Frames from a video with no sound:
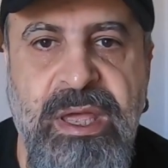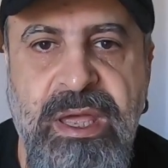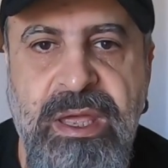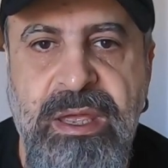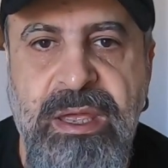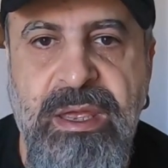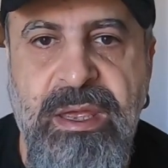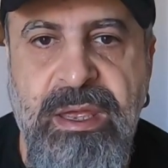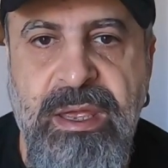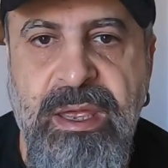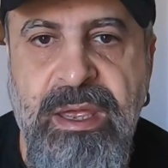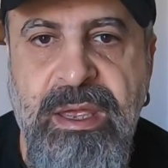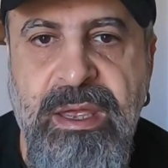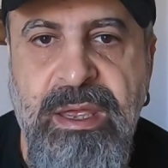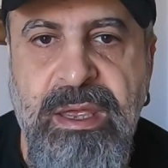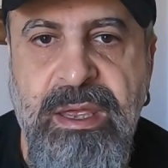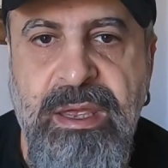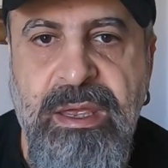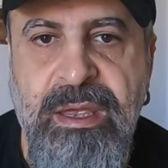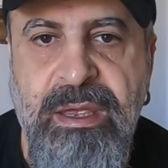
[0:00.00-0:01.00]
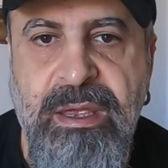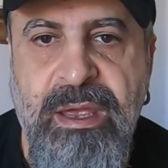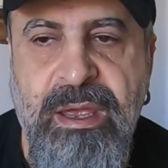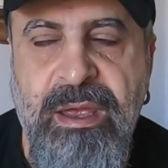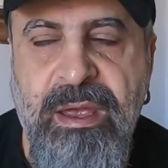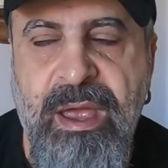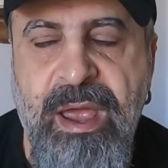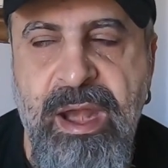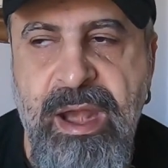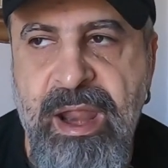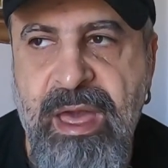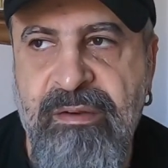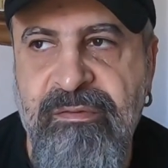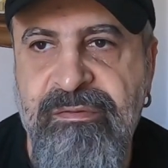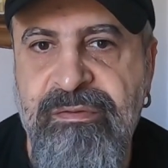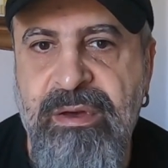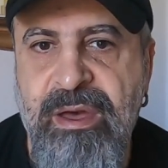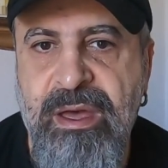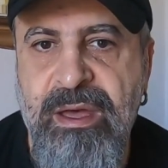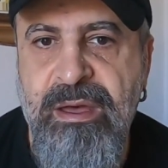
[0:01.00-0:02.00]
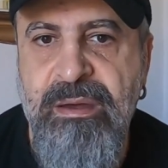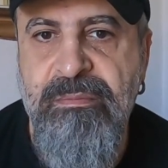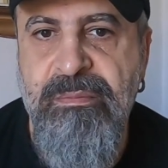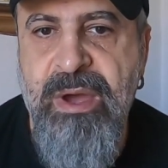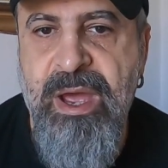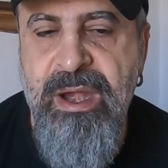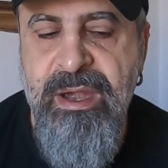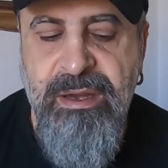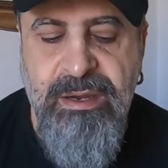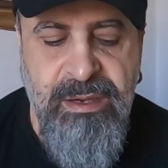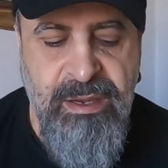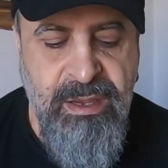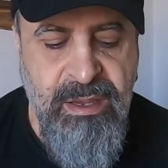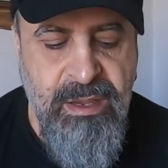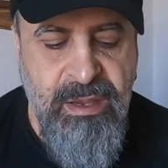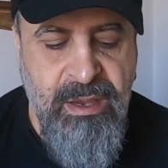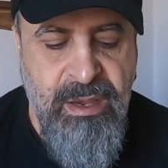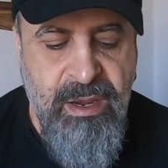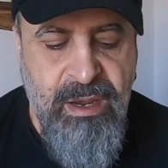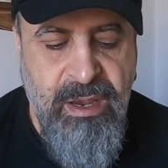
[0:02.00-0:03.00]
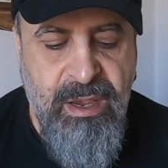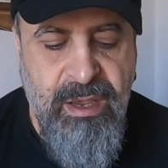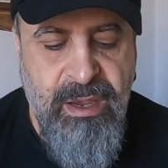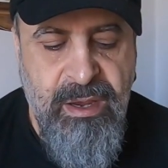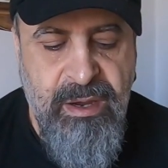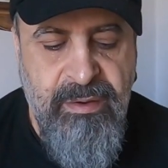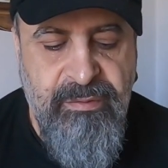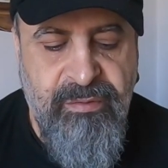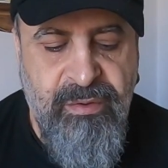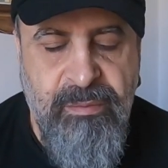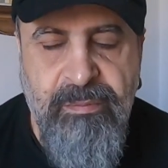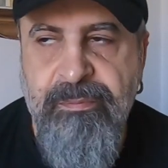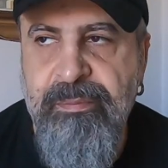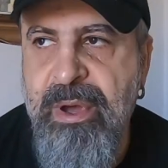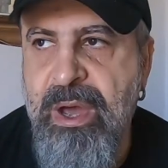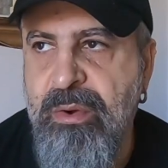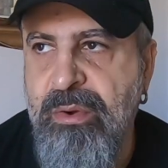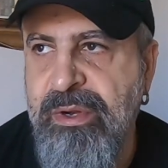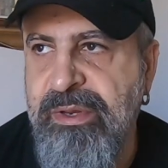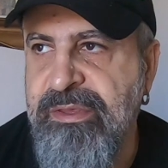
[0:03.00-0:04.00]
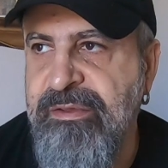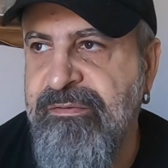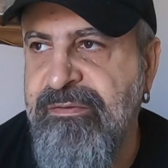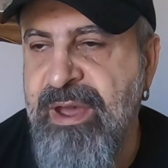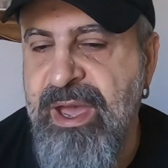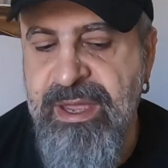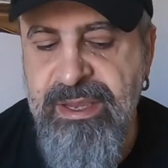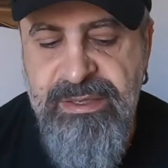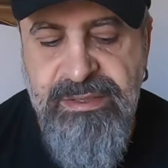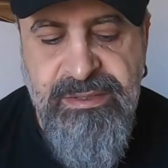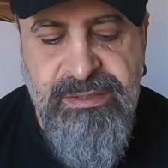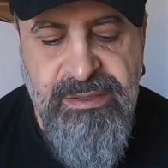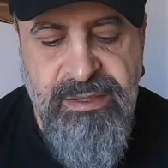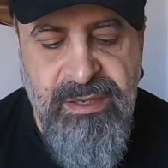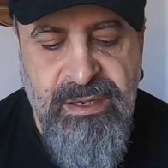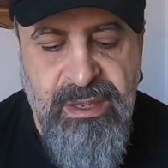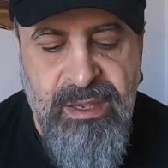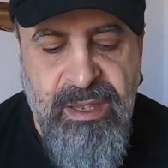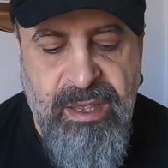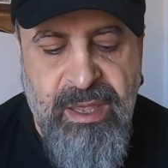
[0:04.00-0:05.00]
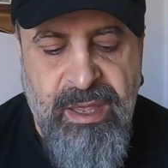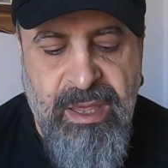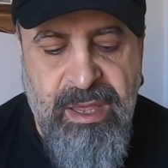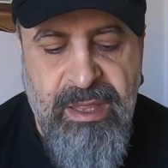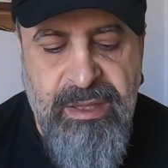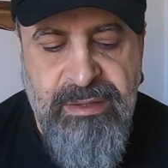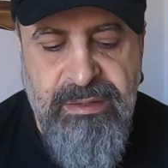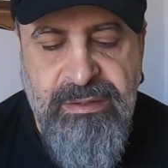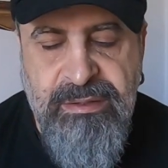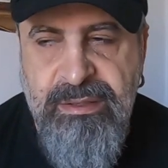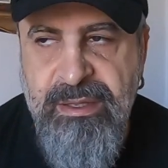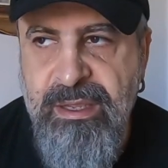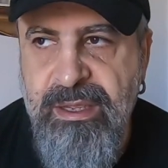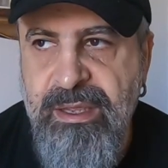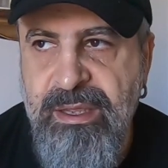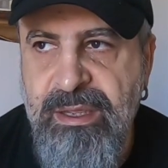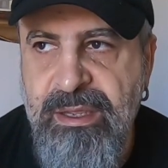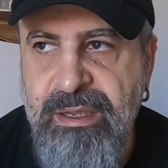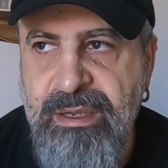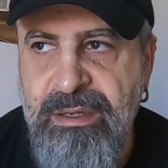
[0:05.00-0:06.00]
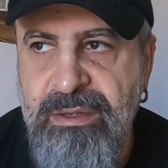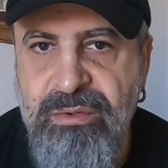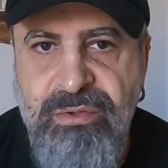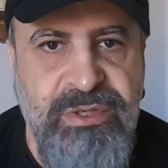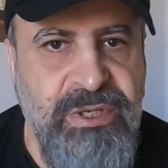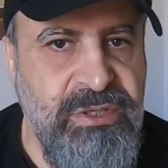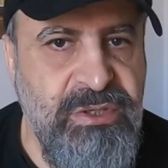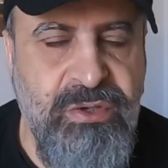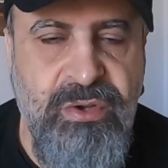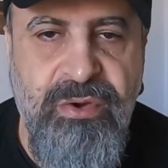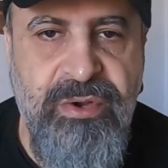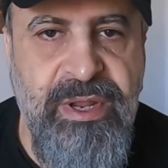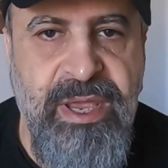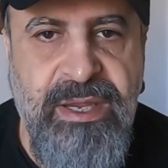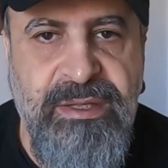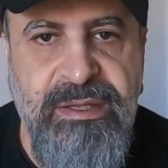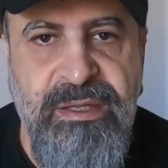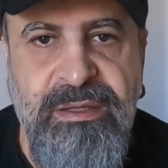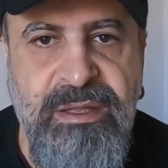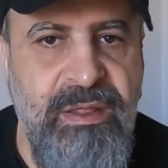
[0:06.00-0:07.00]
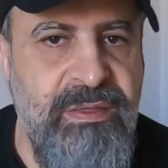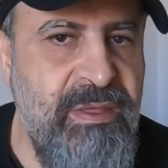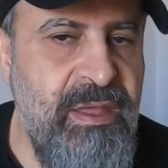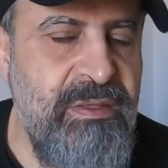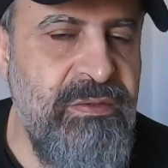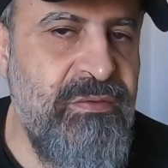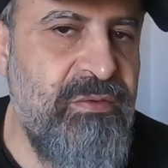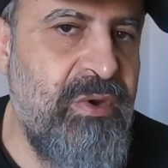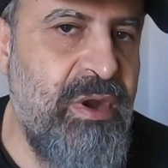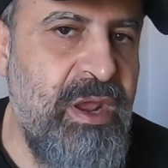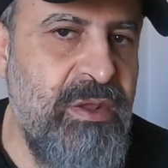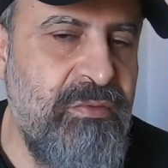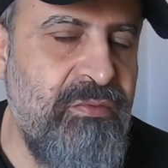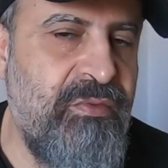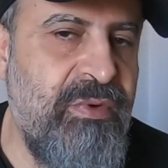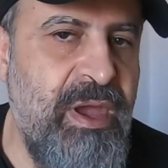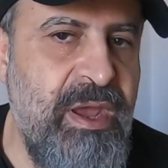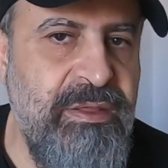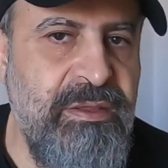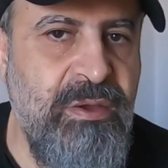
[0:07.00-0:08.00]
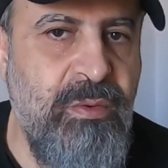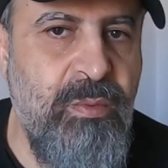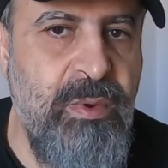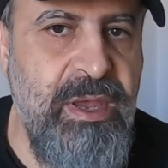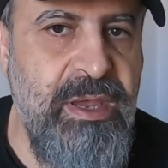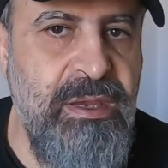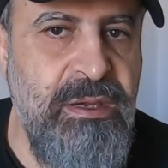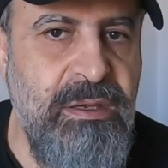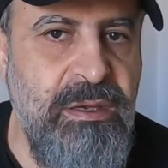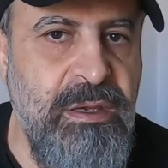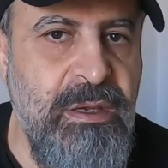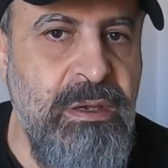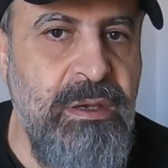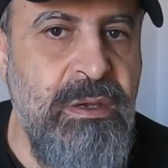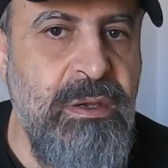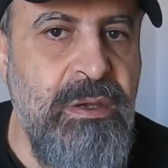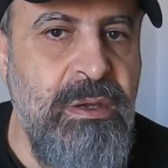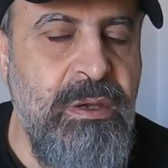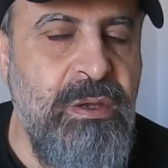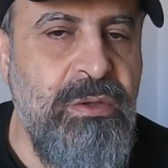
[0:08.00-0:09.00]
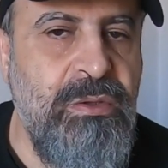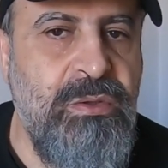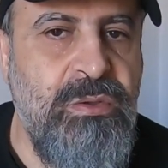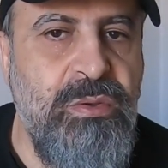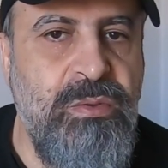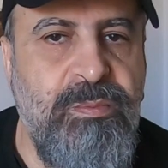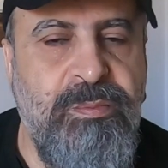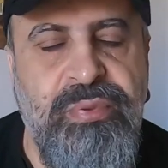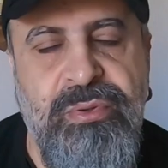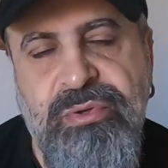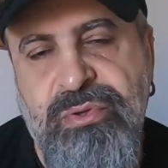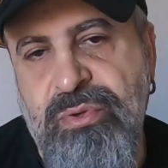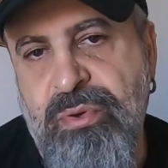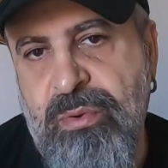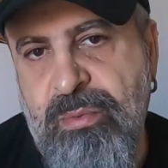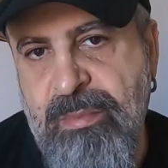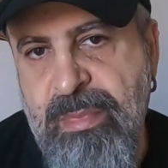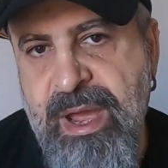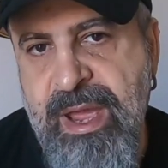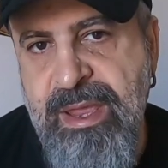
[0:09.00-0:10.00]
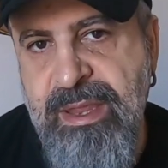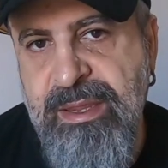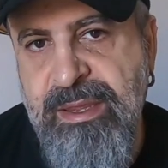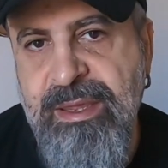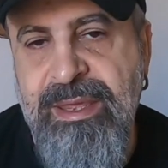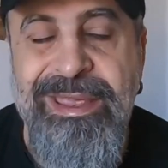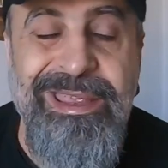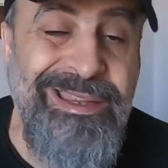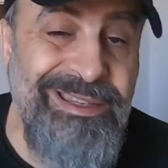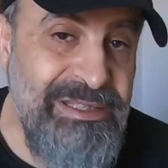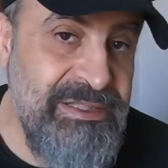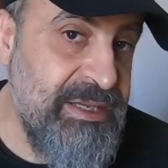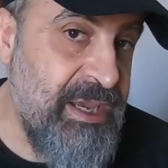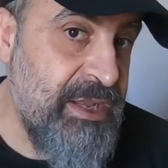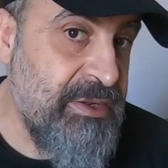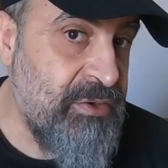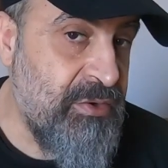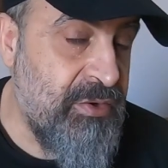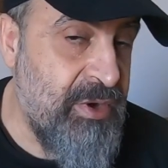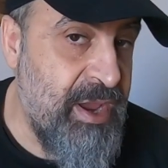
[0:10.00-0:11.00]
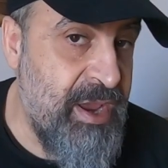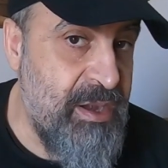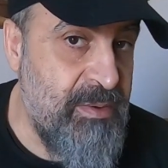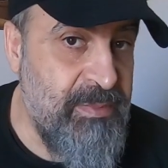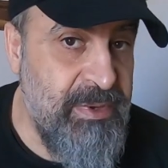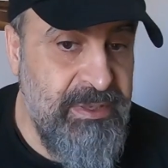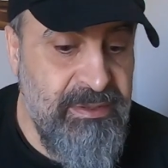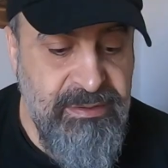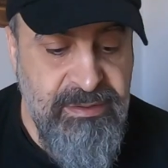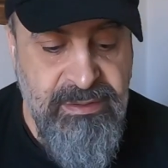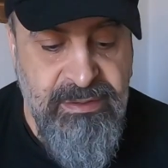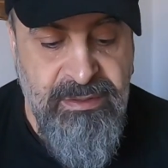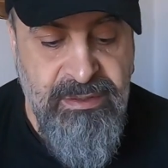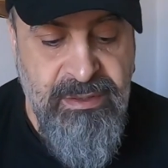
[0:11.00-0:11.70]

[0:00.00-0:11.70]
a, a, a mic uh, from PowerDeWise and uh, you just connect it and then try to find a way to put your mic inside your helmet